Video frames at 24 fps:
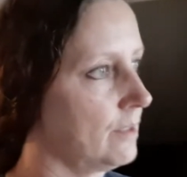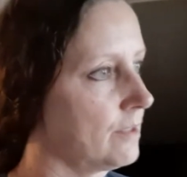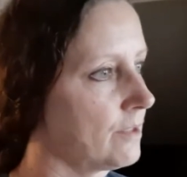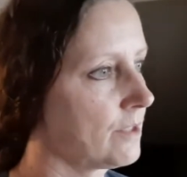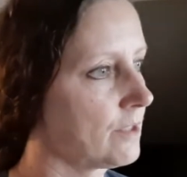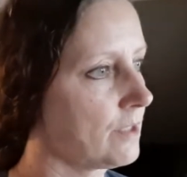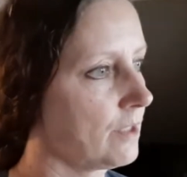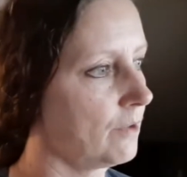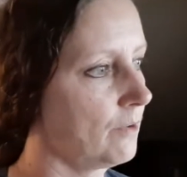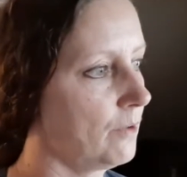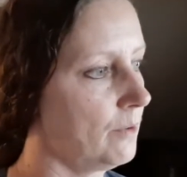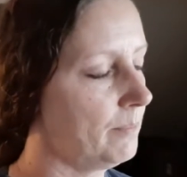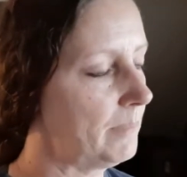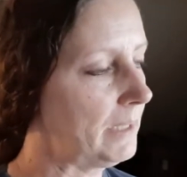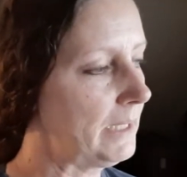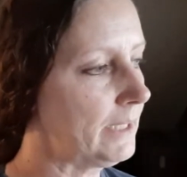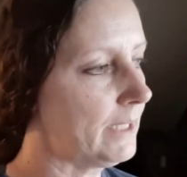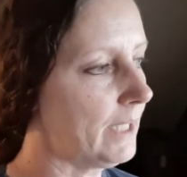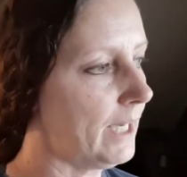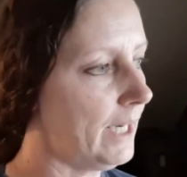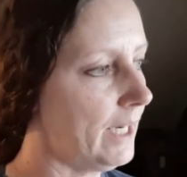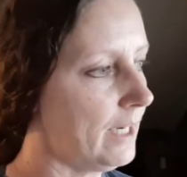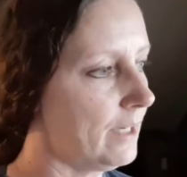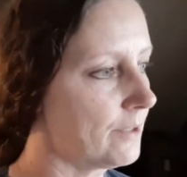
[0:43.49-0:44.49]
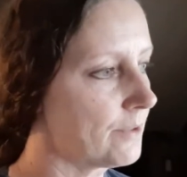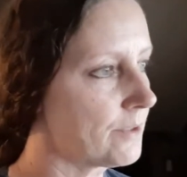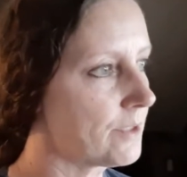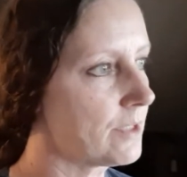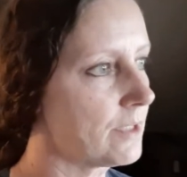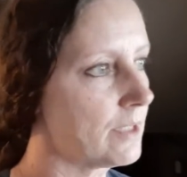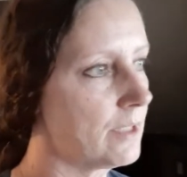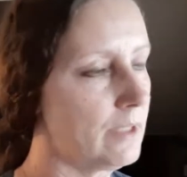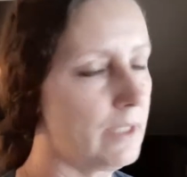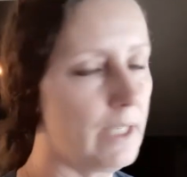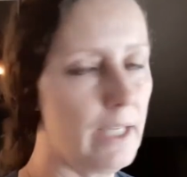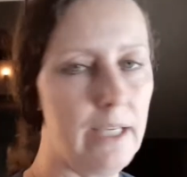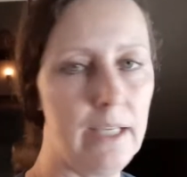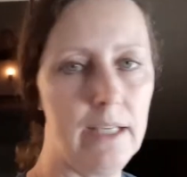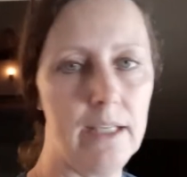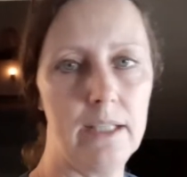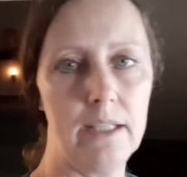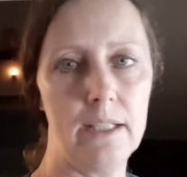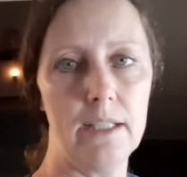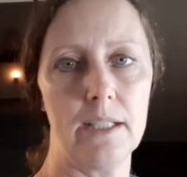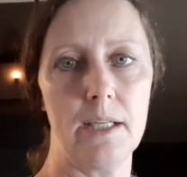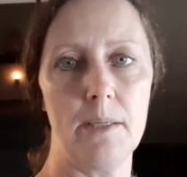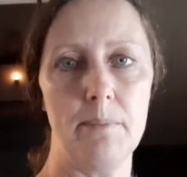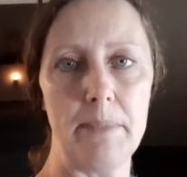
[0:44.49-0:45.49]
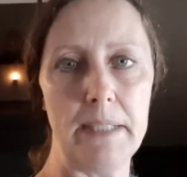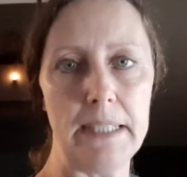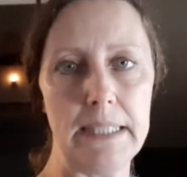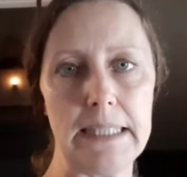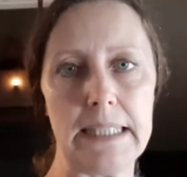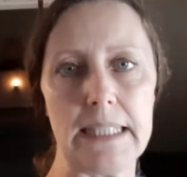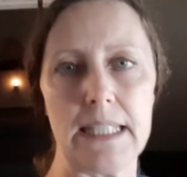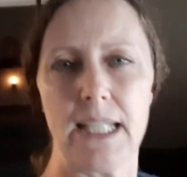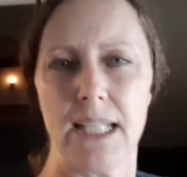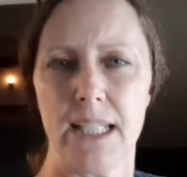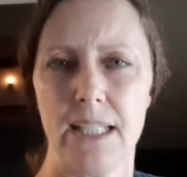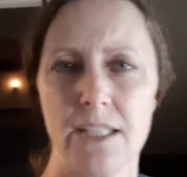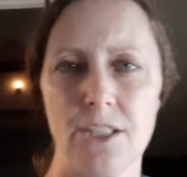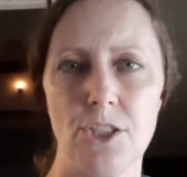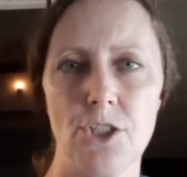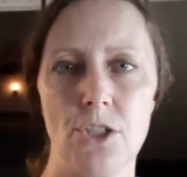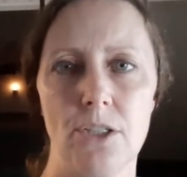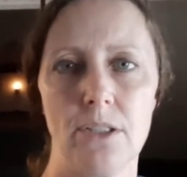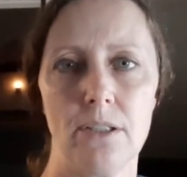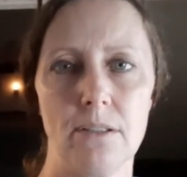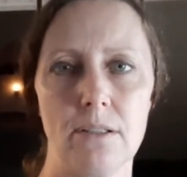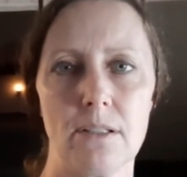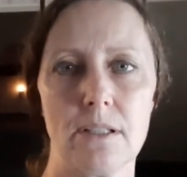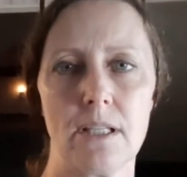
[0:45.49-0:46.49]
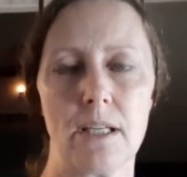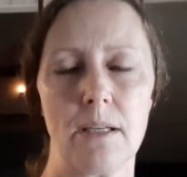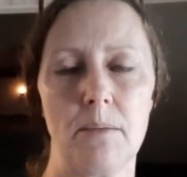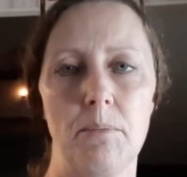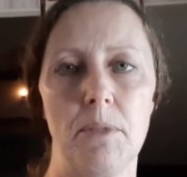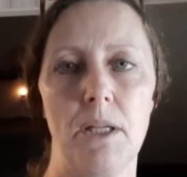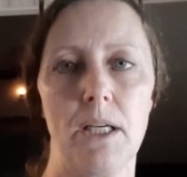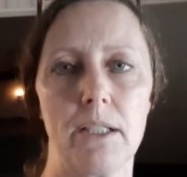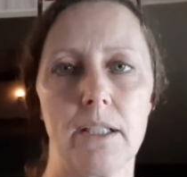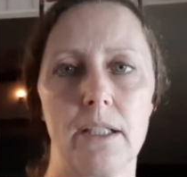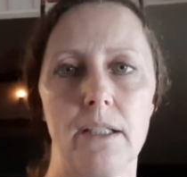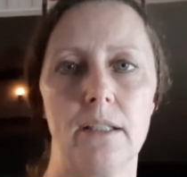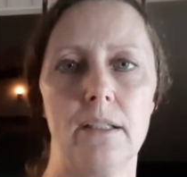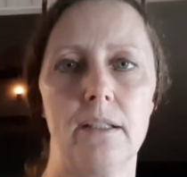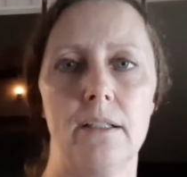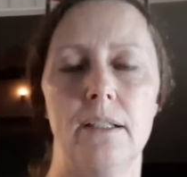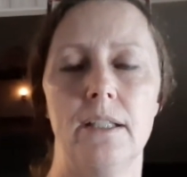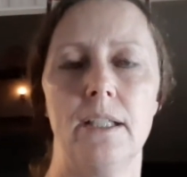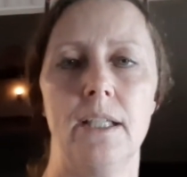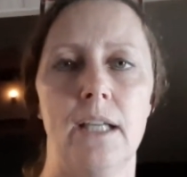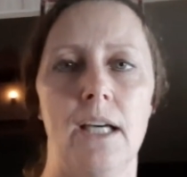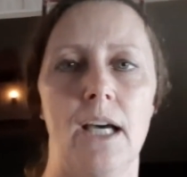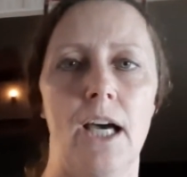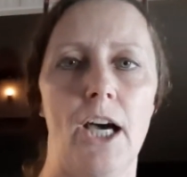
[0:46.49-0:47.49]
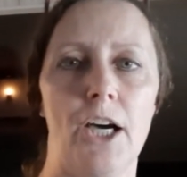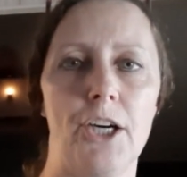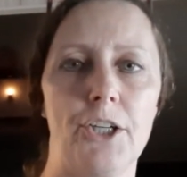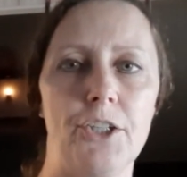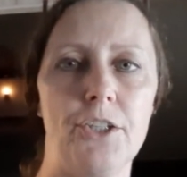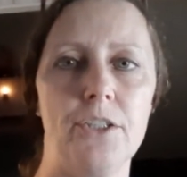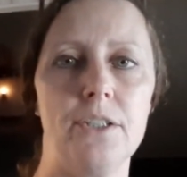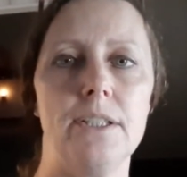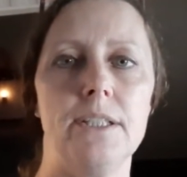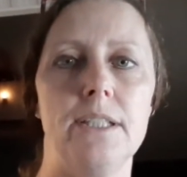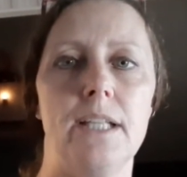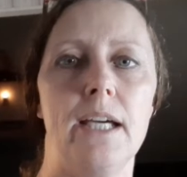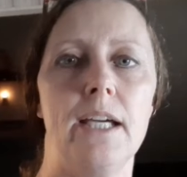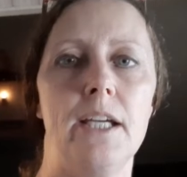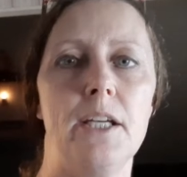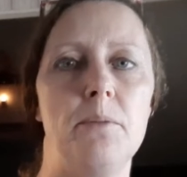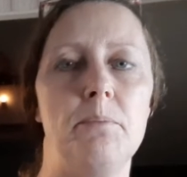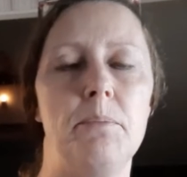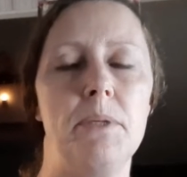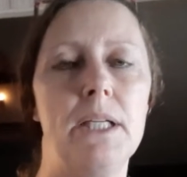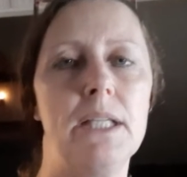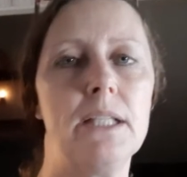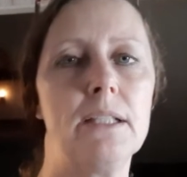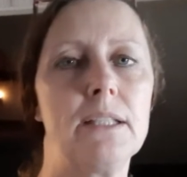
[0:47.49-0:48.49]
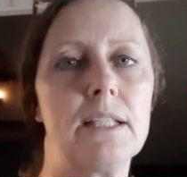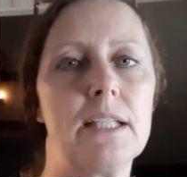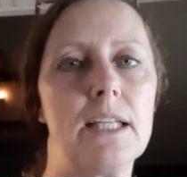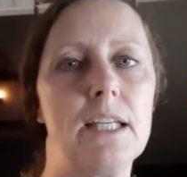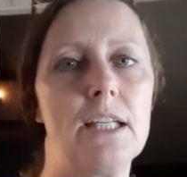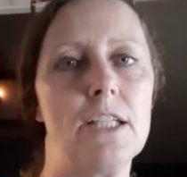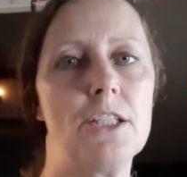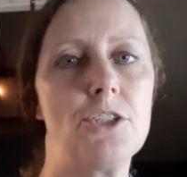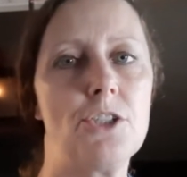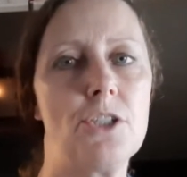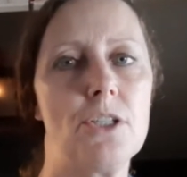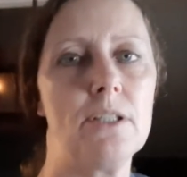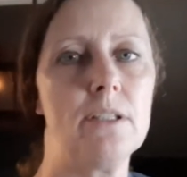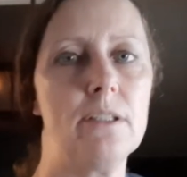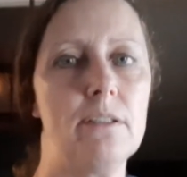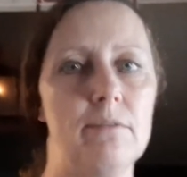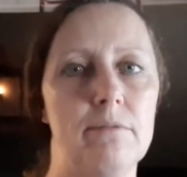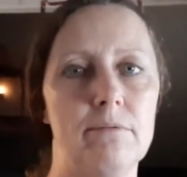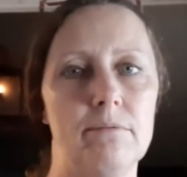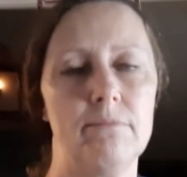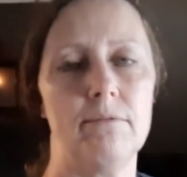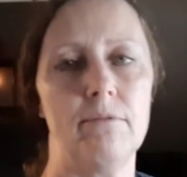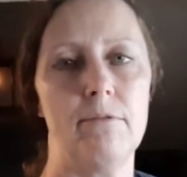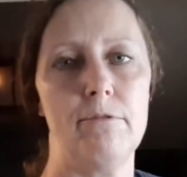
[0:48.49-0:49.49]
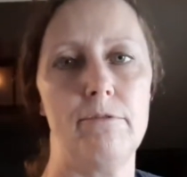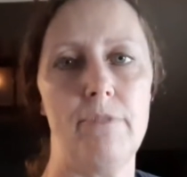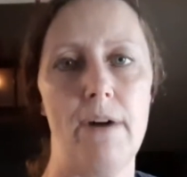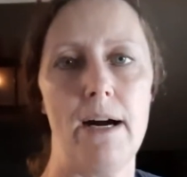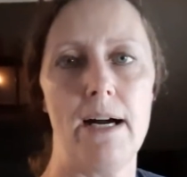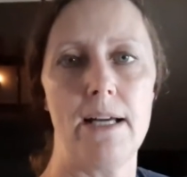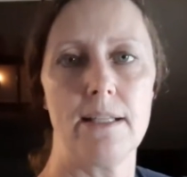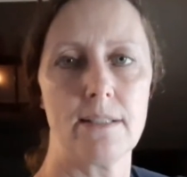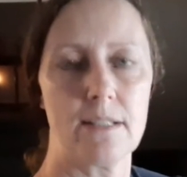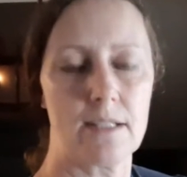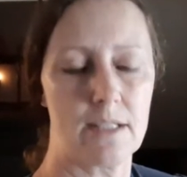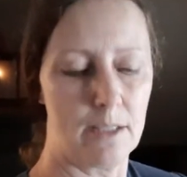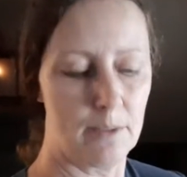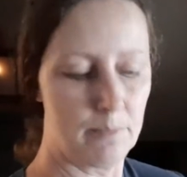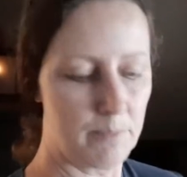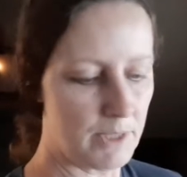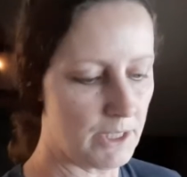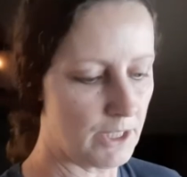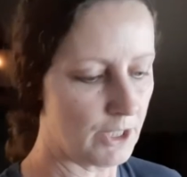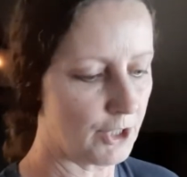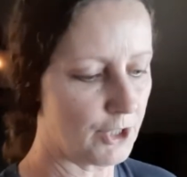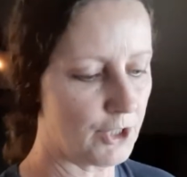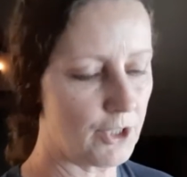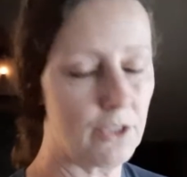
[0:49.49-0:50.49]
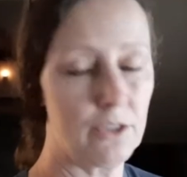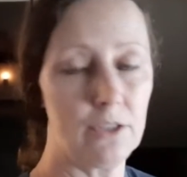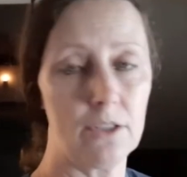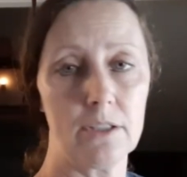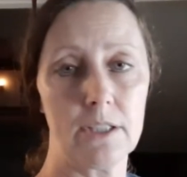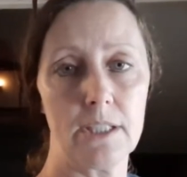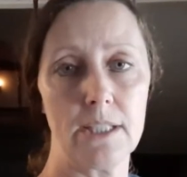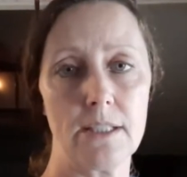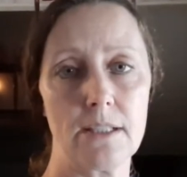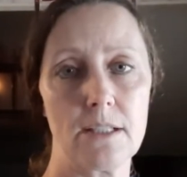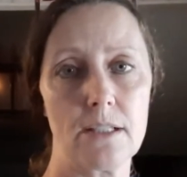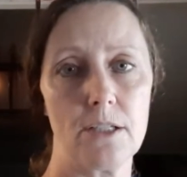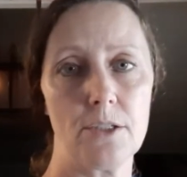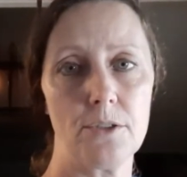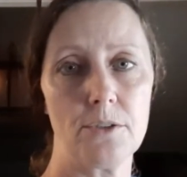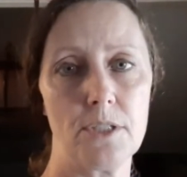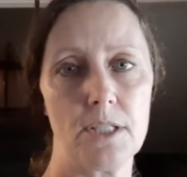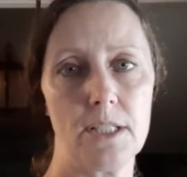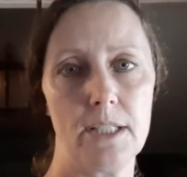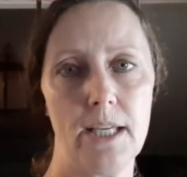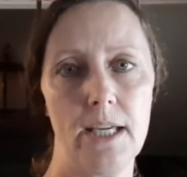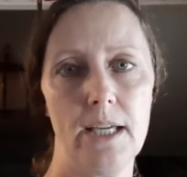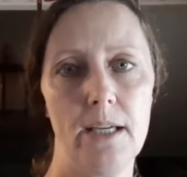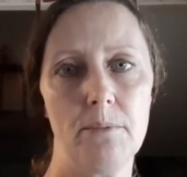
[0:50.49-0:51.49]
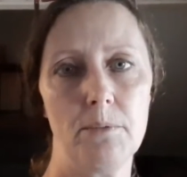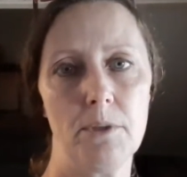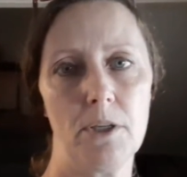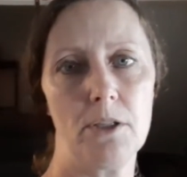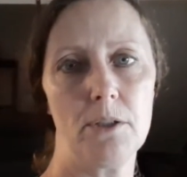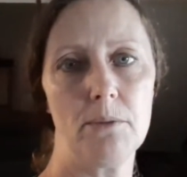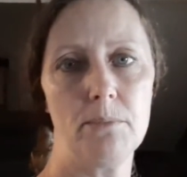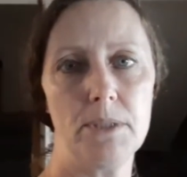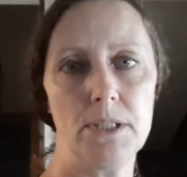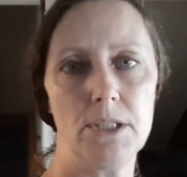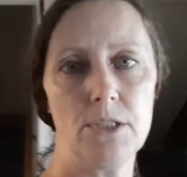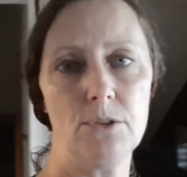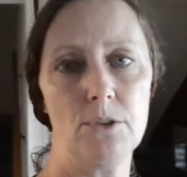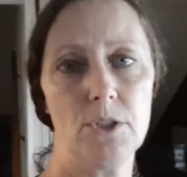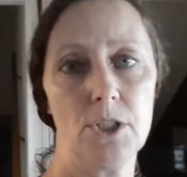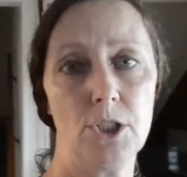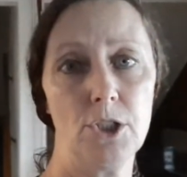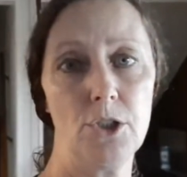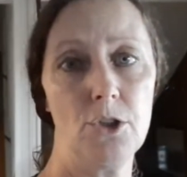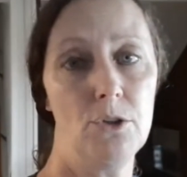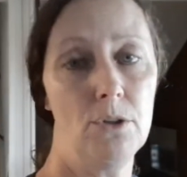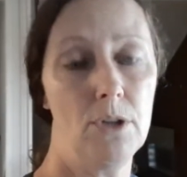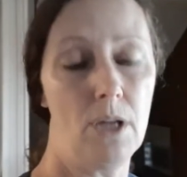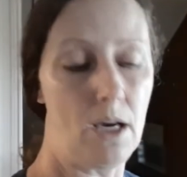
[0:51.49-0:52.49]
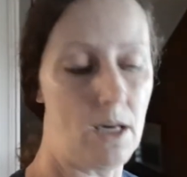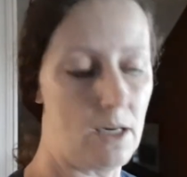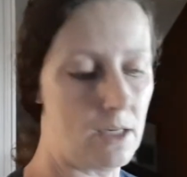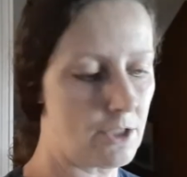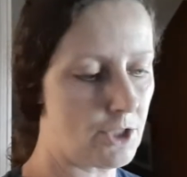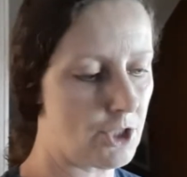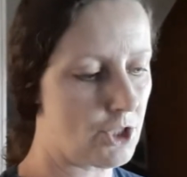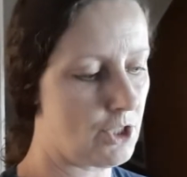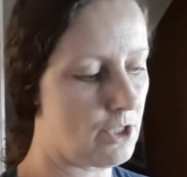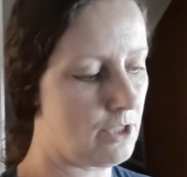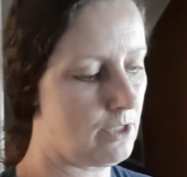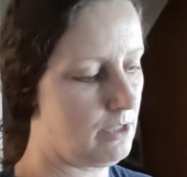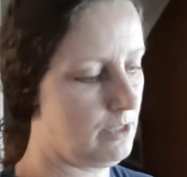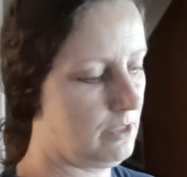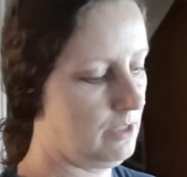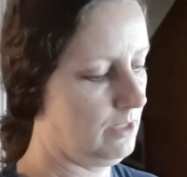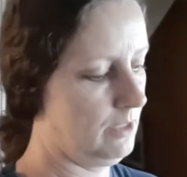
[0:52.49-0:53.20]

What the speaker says: So I'm in the house today, and I'm in the kitchen. Seemed like a good day to be in the kitchen and find something to cook, and so today I'm going to be doing goulash.